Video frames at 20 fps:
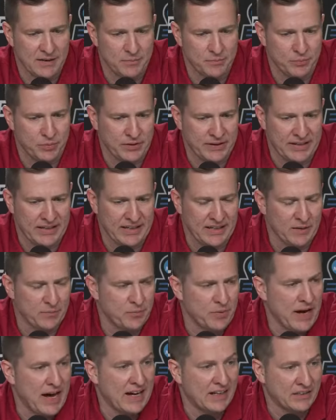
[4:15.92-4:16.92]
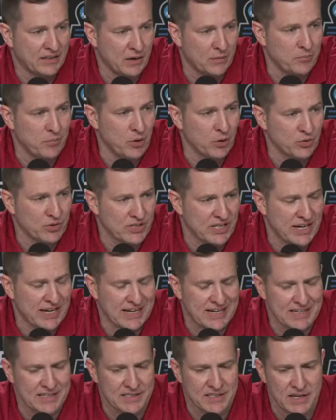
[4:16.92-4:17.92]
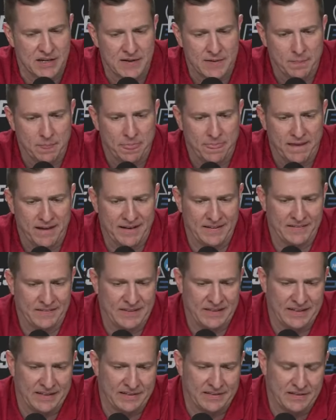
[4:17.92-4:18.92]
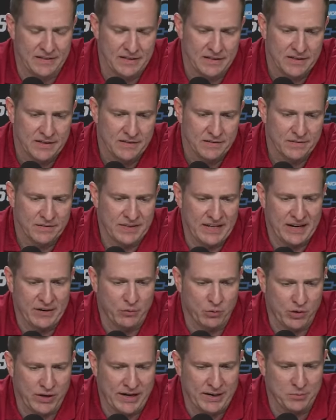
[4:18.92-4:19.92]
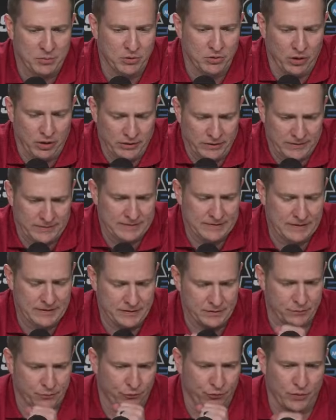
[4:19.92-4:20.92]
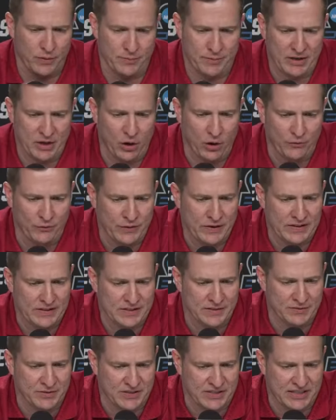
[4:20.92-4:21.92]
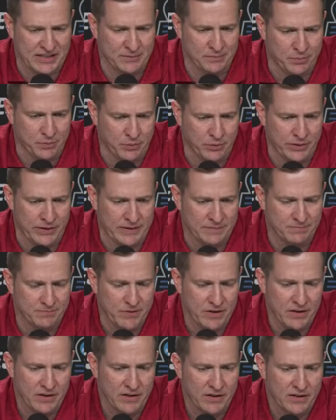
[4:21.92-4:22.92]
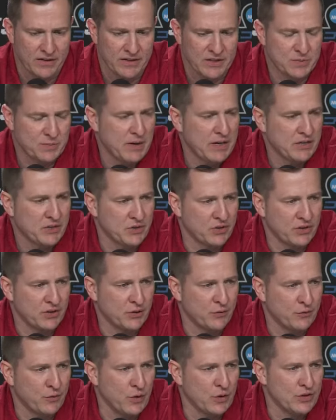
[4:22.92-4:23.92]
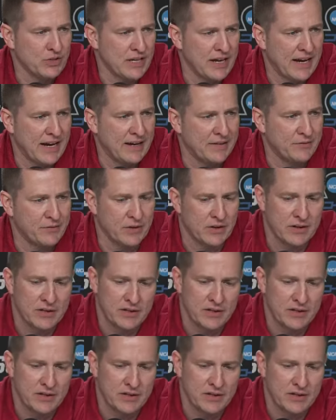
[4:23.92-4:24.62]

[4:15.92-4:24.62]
played an impact on both sides. And then they were able, from an offensive standpoint, especially in the first half,